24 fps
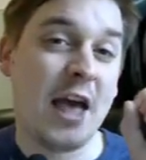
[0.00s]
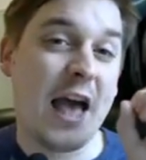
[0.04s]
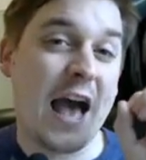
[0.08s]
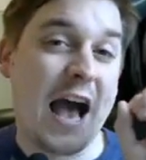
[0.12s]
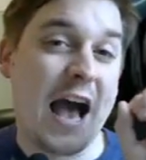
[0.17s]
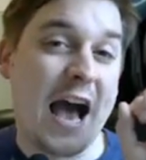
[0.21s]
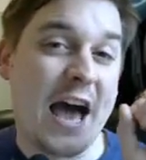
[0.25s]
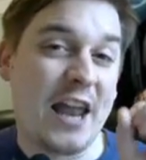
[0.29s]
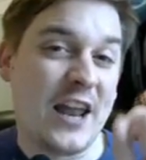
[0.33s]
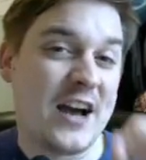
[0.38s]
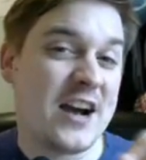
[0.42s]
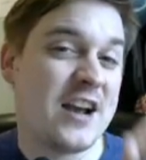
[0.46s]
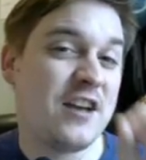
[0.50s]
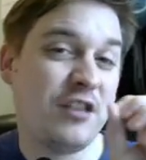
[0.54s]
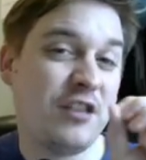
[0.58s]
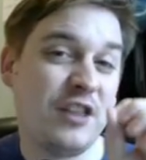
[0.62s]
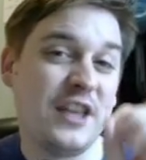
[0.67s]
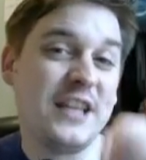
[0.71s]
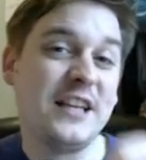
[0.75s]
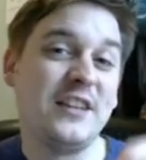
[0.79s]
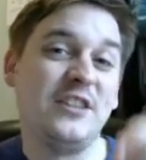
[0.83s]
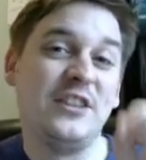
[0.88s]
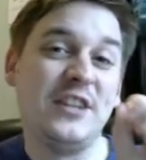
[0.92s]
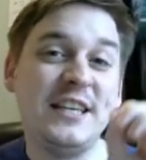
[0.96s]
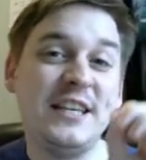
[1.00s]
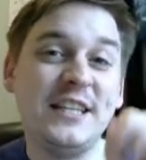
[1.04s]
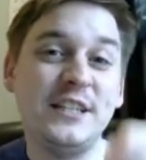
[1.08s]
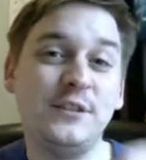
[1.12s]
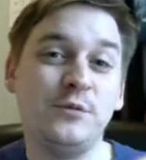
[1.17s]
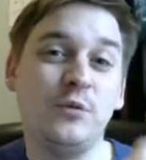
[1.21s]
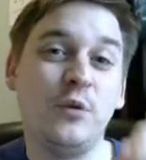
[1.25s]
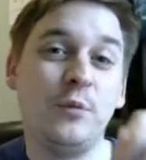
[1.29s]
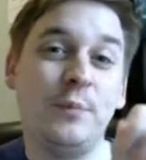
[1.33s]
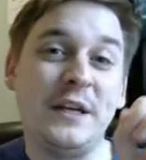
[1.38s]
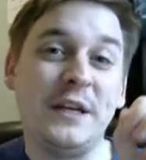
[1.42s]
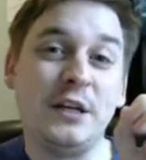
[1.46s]
And I think these
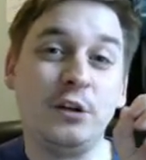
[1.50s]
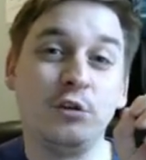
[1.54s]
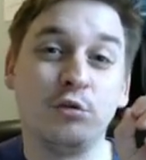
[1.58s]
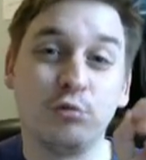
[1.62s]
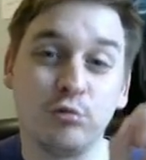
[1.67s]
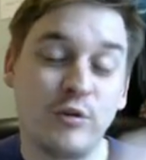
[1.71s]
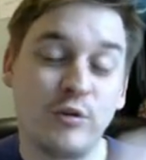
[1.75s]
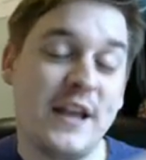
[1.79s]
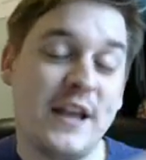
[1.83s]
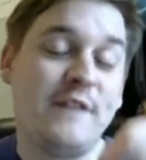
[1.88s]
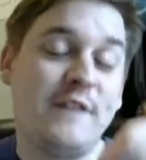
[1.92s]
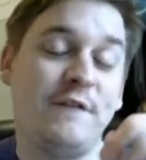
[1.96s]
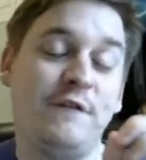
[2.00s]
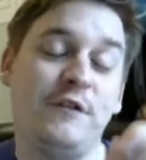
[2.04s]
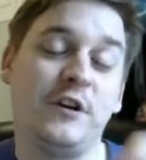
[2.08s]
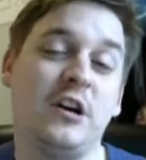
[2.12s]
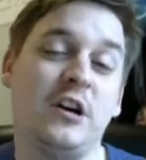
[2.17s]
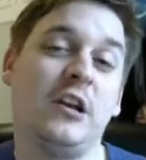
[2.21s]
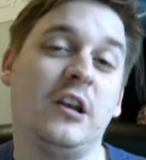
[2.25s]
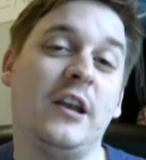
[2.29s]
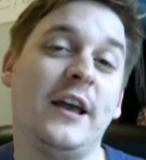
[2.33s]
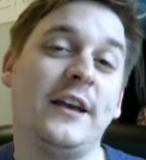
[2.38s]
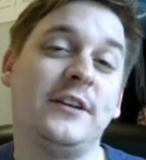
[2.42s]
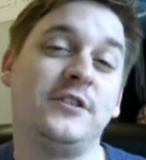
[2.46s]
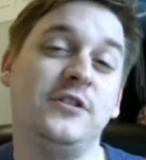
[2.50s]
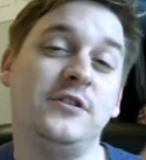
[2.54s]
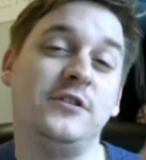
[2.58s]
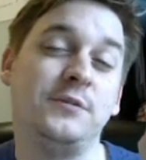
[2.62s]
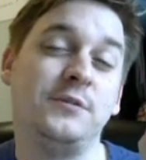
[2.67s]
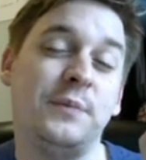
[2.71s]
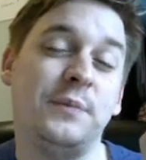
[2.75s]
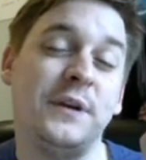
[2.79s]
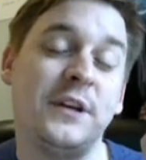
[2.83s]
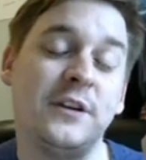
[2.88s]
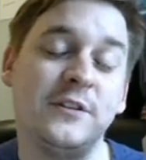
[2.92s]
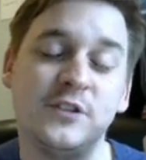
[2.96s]
will be great for collectors
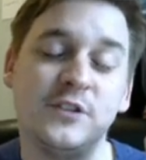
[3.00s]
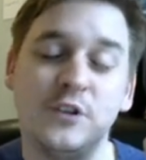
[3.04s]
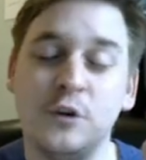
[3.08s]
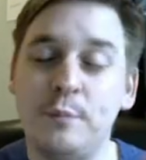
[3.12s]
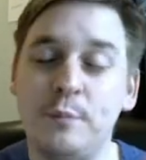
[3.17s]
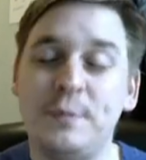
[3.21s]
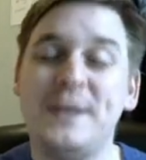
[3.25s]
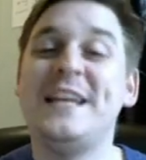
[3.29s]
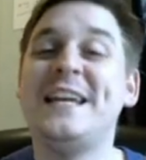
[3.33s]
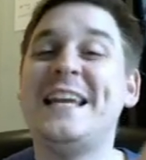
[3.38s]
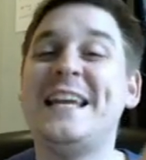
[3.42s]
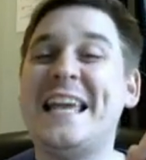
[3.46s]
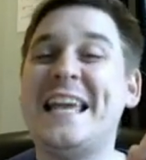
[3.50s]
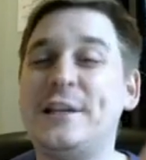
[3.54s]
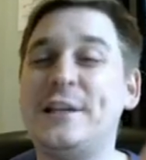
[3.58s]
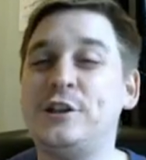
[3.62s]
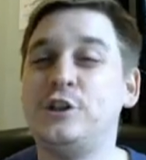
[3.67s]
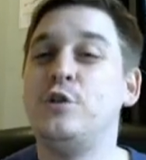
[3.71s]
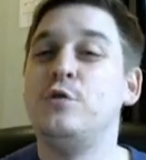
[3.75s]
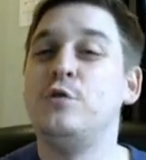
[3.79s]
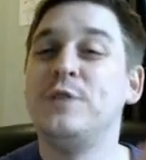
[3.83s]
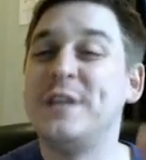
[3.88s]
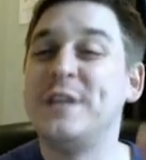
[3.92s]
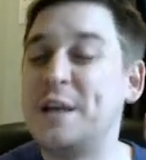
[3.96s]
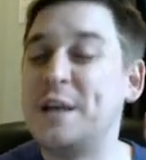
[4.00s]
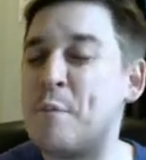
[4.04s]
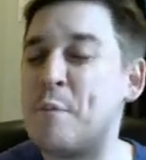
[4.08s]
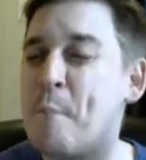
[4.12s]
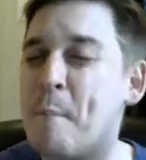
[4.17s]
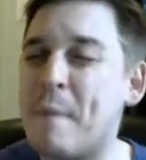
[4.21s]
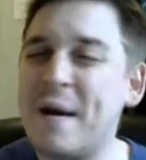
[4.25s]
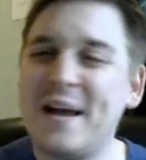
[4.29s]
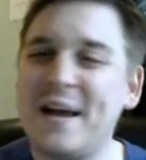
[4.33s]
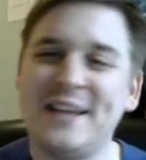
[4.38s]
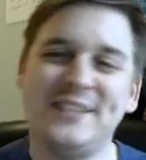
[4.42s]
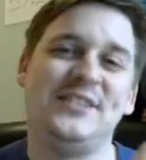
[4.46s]
because they're being issued in
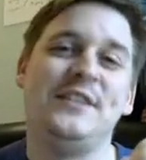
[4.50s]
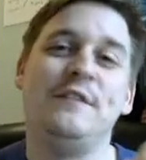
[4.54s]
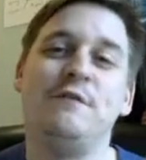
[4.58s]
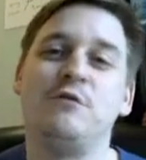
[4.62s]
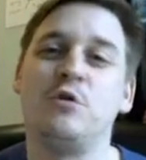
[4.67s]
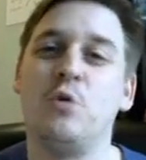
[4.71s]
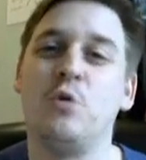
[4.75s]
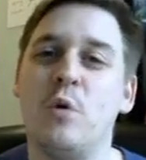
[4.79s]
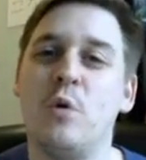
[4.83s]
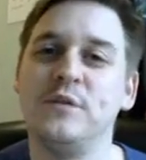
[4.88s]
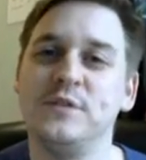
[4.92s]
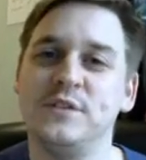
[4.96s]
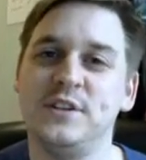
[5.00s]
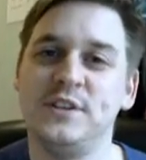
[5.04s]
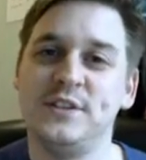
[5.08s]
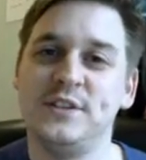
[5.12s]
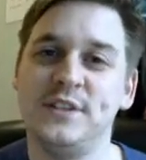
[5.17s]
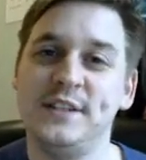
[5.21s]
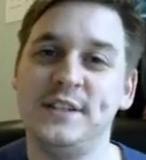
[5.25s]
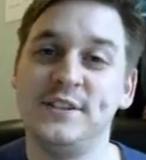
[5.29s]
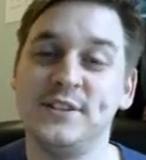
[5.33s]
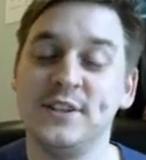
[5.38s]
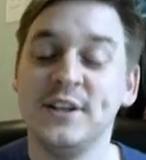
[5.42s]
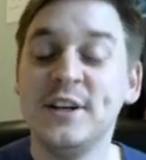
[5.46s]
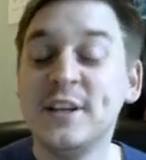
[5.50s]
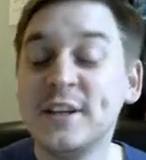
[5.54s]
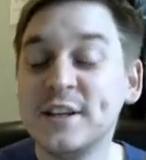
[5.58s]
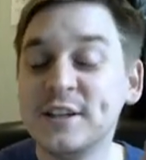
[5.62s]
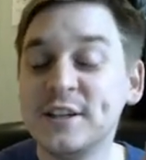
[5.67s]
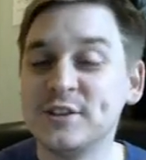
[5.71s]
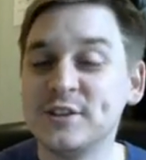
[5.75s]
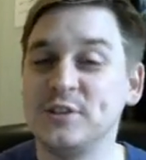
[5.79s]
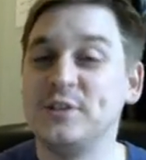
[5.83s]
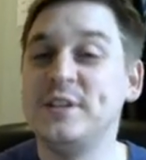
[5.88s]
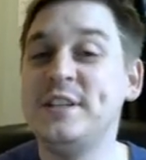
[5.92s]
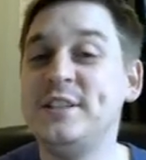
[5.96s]
massive quantities.
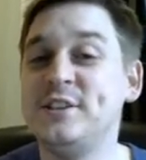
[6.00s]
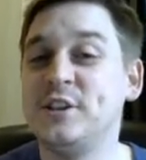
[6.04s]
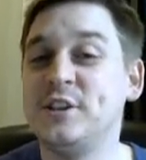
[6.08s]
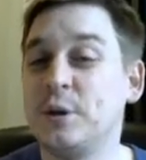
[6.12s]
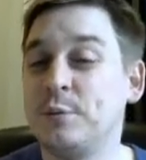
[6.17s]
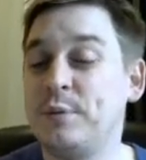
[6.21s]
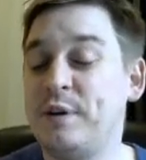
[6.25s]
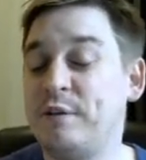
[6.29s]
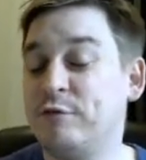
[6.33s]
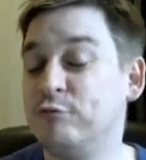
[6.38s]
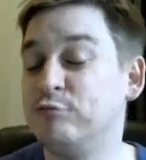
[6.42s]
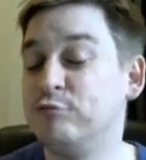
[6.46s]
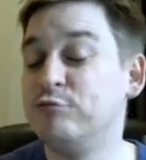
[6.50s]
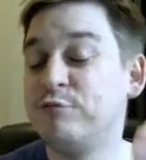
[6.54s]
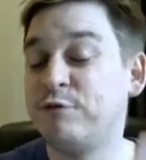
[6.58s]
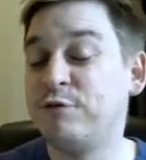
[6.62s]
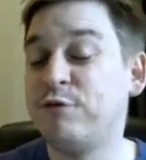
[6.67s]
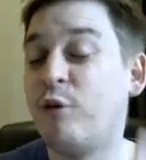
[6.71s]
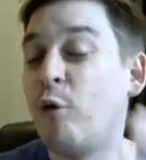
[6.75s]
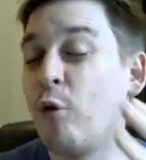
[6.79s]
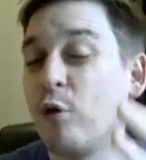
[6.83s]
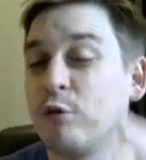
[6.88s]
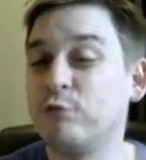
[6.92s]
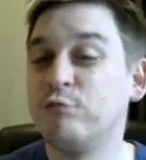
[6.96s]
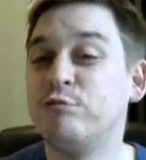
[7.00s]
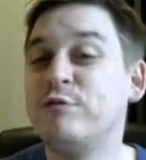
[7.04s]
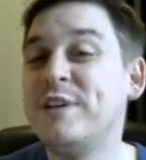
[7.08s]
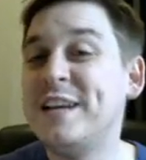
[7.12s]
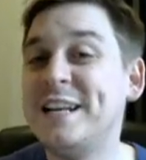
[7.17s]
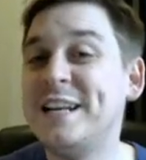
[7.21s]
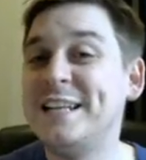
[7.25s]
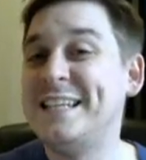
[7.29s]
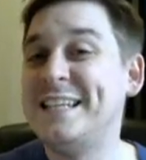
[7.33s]
So these are going to be 4 really